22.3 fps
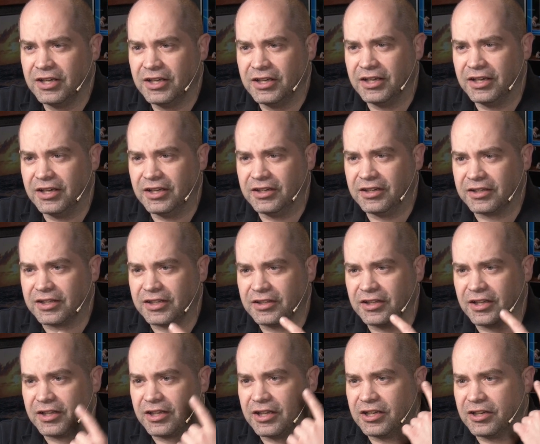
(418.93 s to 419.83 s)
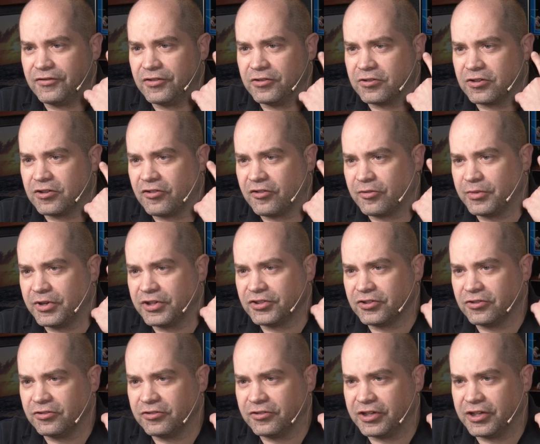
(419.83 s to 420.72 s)
And again, if you look over my
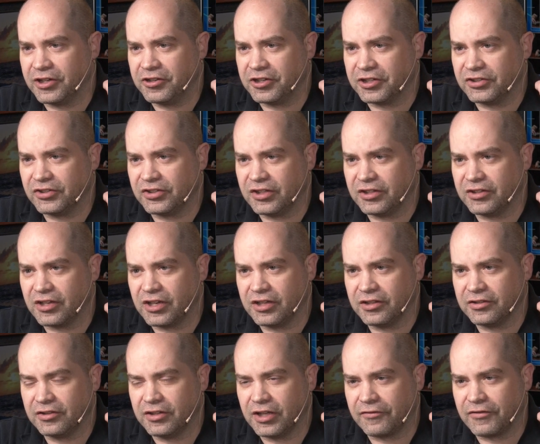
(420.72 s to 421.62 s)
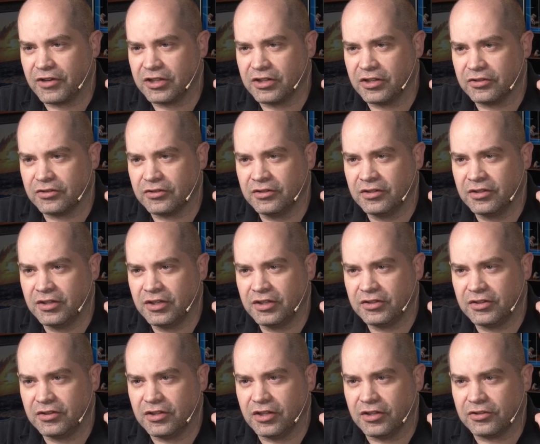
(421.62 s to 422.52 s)
shoulder here, you can see that I've got
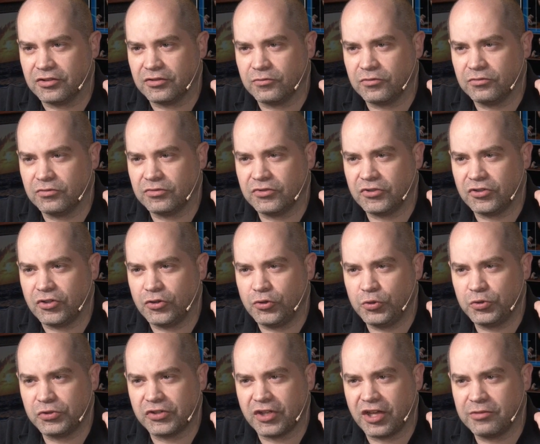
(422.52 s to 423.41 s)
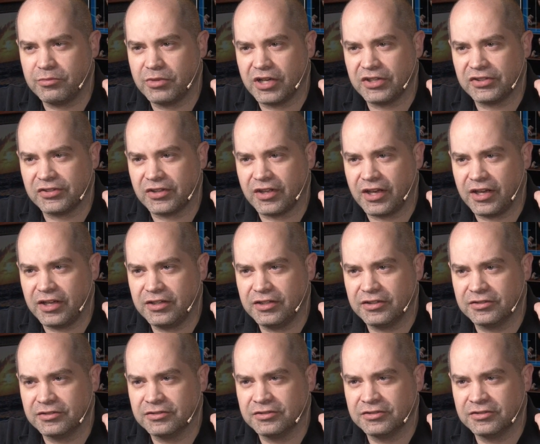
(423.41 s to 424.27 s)
the two side-by-side,